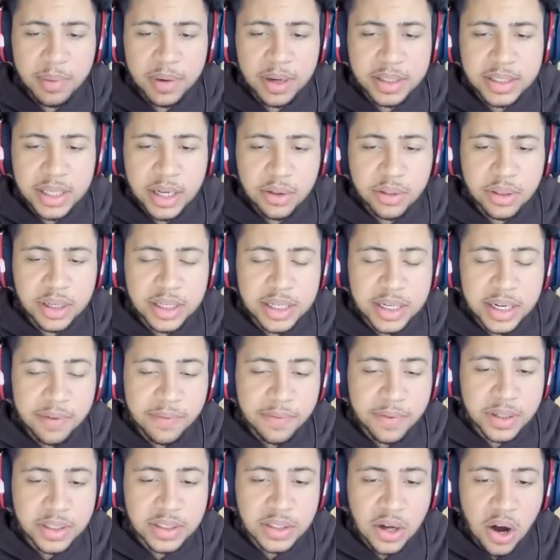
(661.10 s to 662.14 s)
to tell the
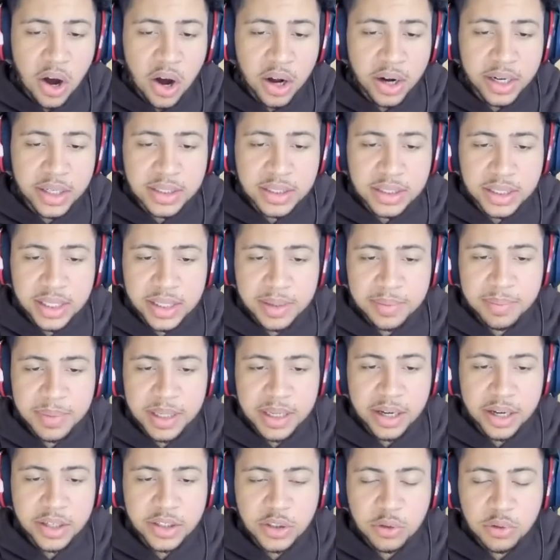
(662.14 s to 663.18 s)
difference, honestly,
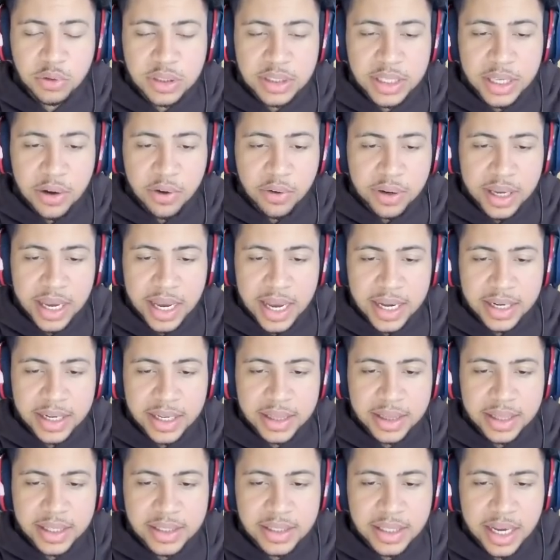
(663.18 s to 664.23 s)
because you still can
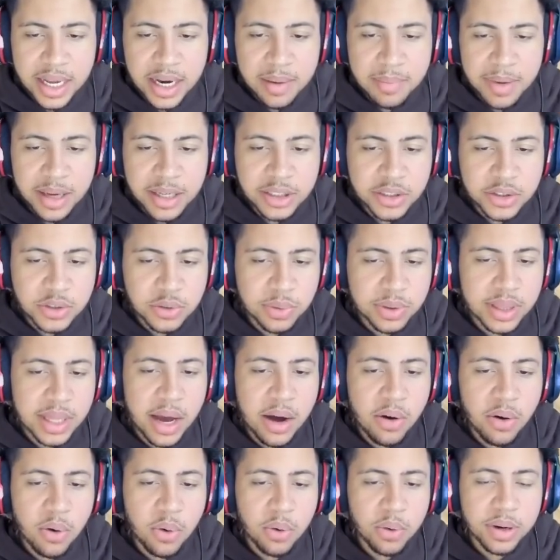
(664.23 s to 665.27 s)
get these animations
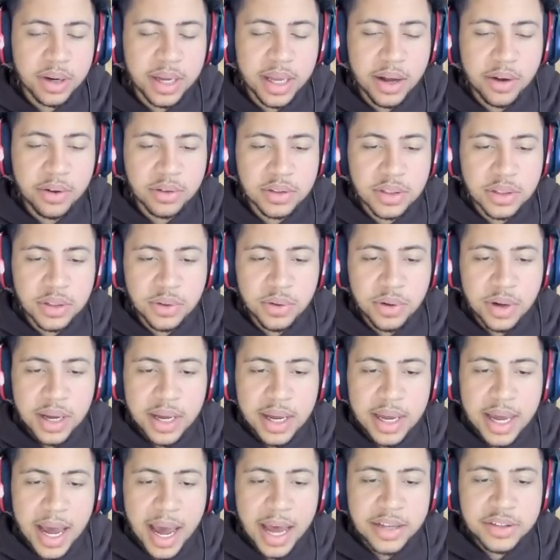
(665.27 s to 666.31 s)
without holding L2.
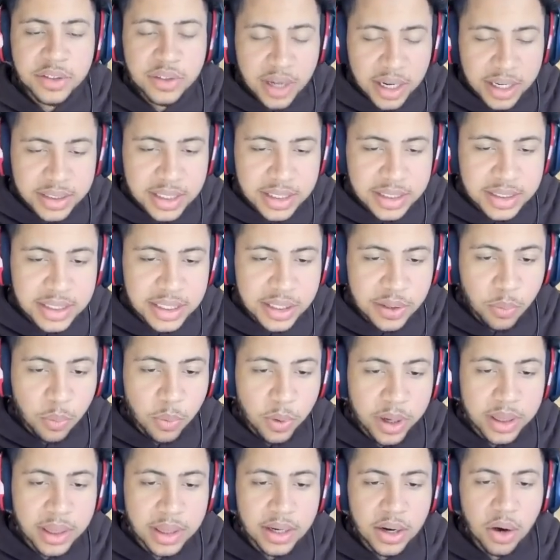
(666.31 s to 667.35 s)
As you guys can see,
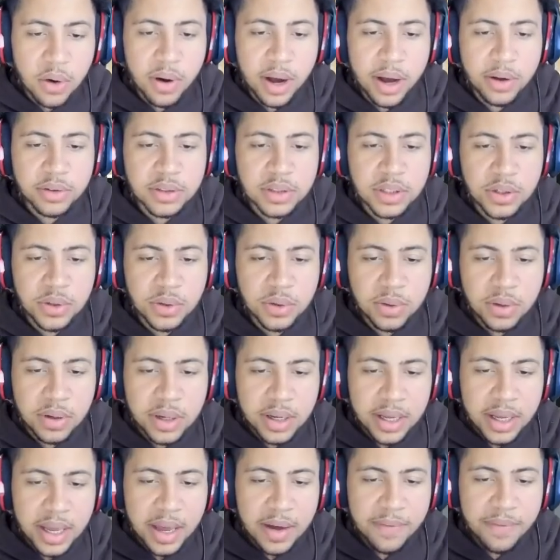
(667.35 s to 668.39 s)
with no L2,
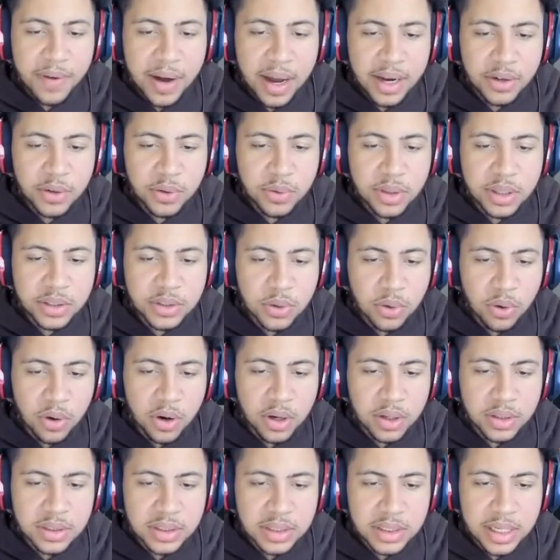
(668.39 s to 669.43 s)
if I do this
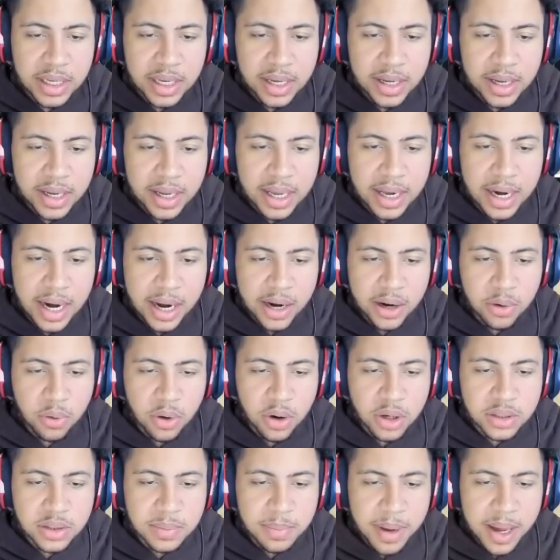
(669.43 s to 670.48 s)
cross and I
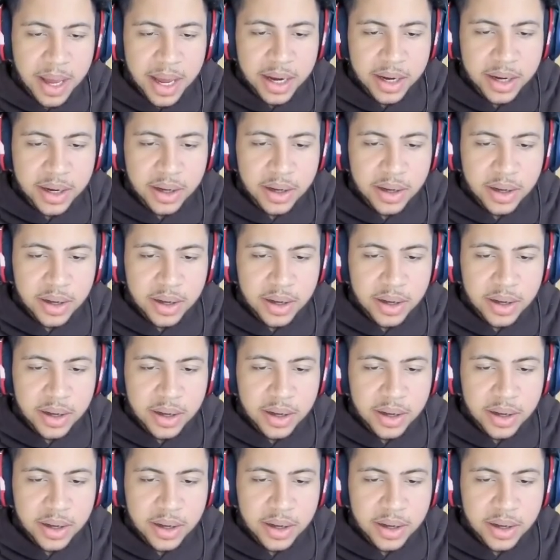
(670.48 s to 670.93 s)
cross back,